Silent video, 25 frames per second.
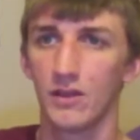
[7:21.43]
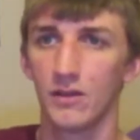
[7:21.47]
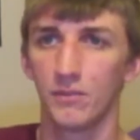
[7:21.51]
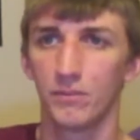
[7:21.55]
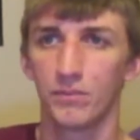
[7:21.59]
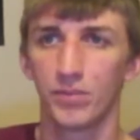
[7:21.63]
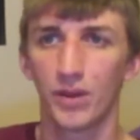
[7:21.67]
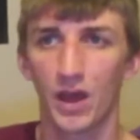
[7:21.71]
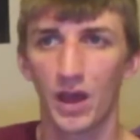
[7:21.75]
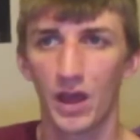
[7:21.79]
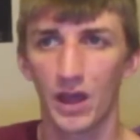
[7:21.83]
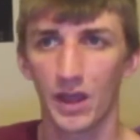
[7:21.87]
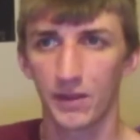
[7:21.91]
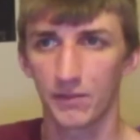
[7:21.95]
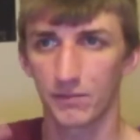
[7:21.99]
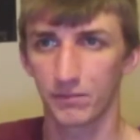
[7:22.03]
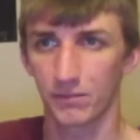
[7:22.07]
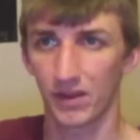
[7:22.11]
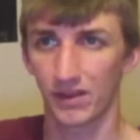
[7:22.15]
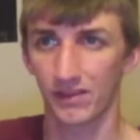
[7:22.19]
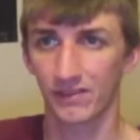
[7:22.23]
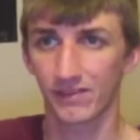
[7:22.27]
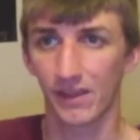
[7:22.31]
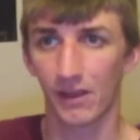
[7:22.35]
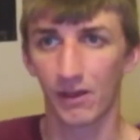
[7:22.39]
by
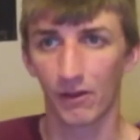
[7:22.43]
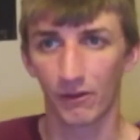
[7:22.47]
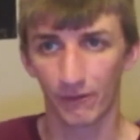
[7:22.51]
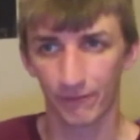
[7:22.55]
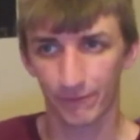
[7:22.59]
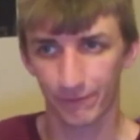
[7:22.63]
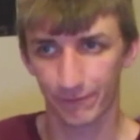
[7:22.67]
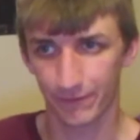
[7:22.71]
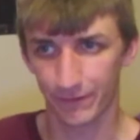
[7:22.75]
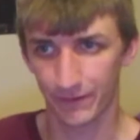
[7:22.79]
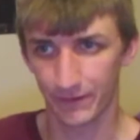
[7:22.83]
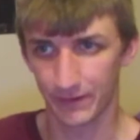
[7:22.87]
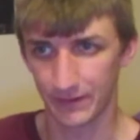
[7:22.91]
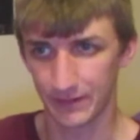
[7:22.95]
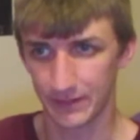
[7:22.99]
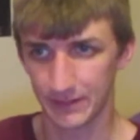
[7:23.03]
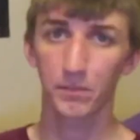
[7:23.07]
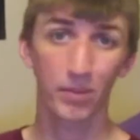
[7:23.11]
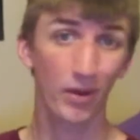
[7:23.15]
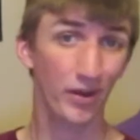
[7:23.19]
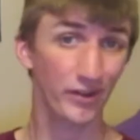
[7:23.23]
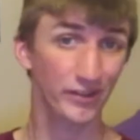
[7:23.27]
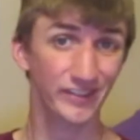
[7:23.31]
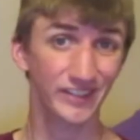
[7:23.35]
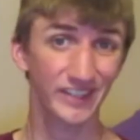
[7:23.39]
myself.
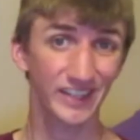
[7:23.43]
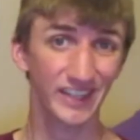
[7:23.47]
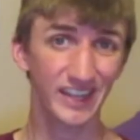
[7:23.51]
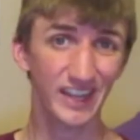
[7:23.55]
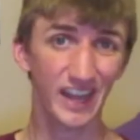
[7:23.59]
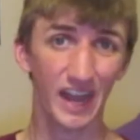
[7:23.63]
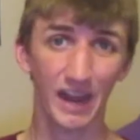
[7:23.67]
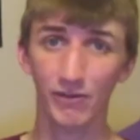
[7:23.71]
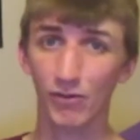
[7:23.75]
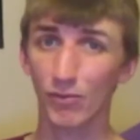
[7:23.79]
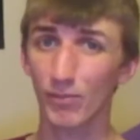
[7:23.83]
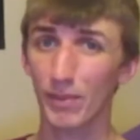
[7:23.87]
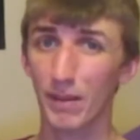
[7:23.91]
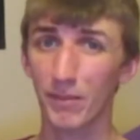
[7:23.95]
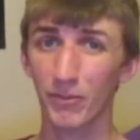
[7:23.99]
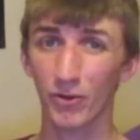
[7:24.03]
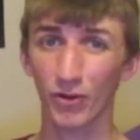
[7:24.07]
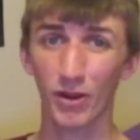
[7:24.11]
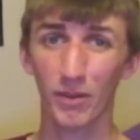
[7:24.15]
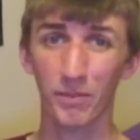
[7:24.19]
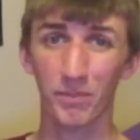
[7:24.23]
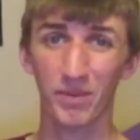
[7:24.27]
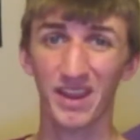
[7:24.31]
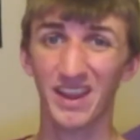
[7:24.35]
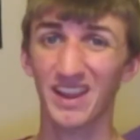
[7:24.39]
Personally, I remember
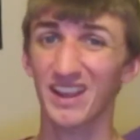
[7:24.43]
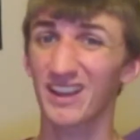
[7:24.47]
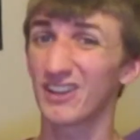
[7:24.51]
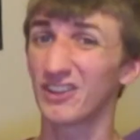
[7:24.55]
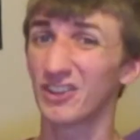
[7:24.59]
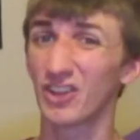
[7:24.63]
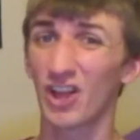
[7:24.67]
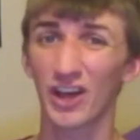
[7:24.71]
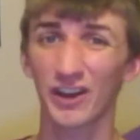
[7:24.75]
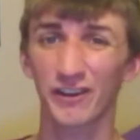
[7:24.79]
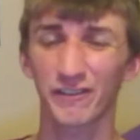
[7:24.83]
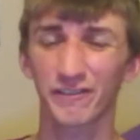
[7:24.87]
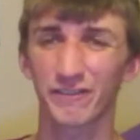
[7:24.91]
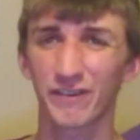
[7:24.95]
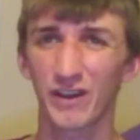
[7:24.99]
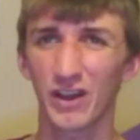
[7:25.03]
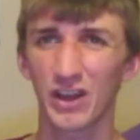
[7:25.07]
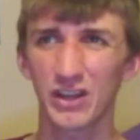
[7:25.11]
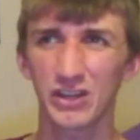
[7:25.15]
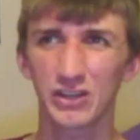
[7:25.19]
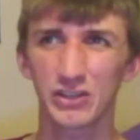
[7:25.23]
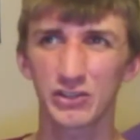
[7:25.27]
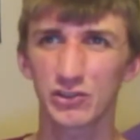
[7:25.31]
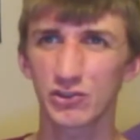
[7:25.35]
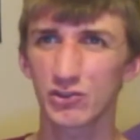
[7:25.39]
it being a lot of
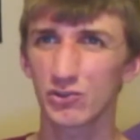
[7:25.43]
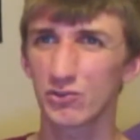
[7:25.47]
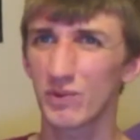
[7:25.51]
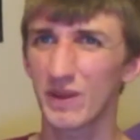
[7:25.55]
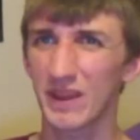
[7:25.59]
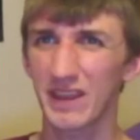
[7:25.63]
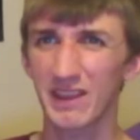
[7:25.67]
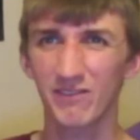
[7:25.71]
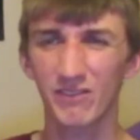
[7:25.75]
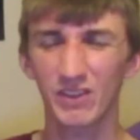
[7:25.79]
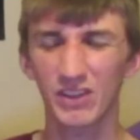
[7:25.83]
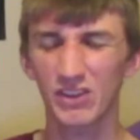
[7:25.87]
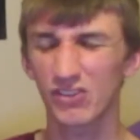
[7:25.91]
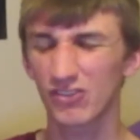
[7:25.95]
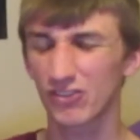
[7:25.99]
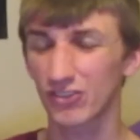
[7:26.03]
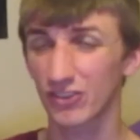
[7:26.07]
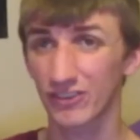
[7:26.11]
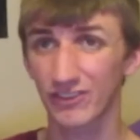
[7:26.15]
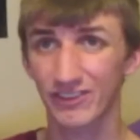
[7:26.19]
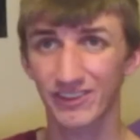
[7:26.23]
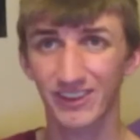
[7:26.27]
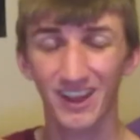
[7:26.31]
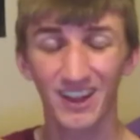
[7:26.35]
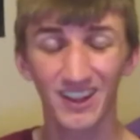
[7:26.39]
fun to even
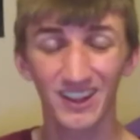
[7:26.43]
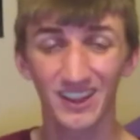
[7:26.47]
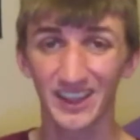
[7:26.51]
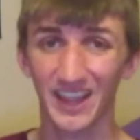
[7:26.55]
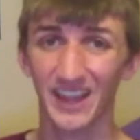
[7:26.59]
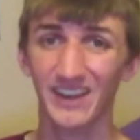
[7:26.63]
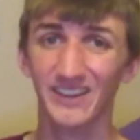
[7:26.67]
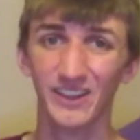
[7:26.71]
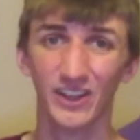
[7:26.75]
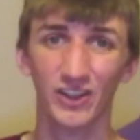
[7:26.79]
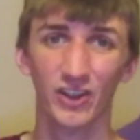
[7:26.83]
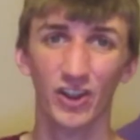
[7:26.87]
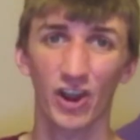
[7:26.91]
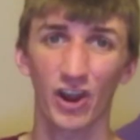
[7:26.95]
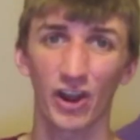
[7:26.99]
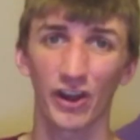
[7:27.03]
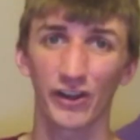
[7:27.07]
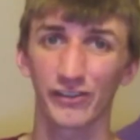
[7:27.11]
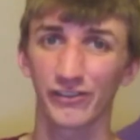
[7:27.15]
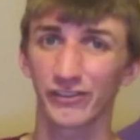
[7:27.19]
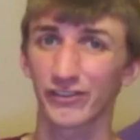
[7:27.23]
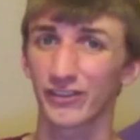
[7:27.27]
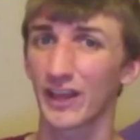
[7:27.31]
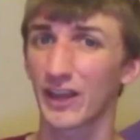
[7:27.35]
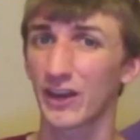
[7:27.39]
just collect the
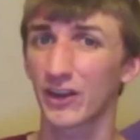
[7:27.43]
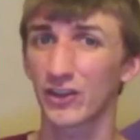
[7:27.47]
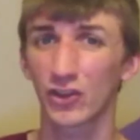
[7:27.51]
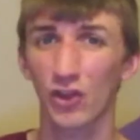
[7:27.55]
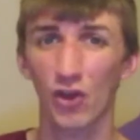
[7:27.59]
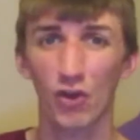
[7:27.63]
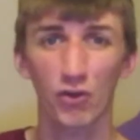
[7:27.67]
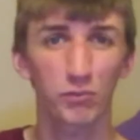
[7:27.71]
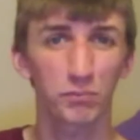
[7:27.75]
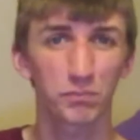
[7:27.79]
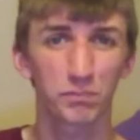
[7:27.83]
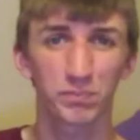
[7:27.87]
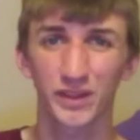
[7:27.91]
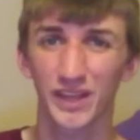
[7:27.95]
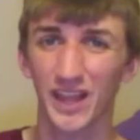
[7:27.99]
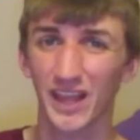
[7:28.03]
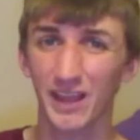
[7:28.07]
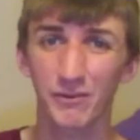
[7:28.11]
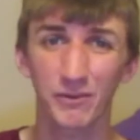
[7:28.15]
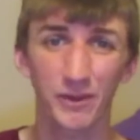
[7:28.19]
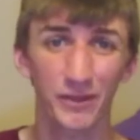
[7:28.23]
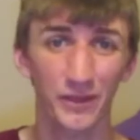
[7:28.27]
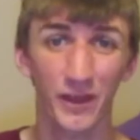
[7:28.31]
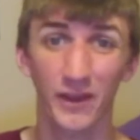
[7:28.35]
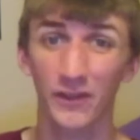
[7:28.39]
cards, let alone play
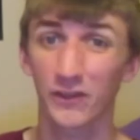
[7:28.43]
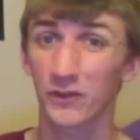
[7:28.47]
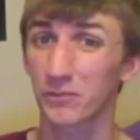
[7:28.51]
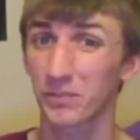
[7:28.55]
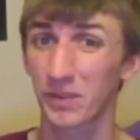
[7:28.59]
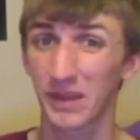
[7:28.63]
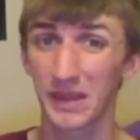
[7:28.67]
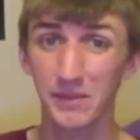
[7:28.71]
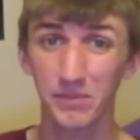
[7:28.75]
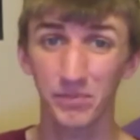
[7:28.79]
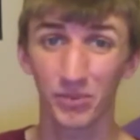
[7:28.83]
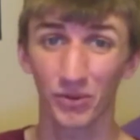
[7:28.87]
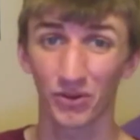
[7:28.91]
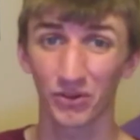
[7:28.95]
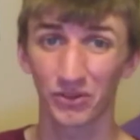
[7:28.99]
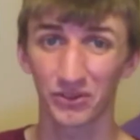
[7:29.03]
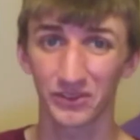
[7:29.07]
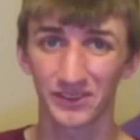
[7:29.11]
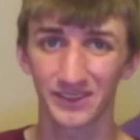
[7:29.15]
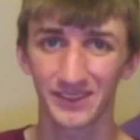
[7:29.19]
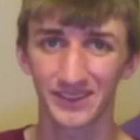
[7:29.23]
with other people.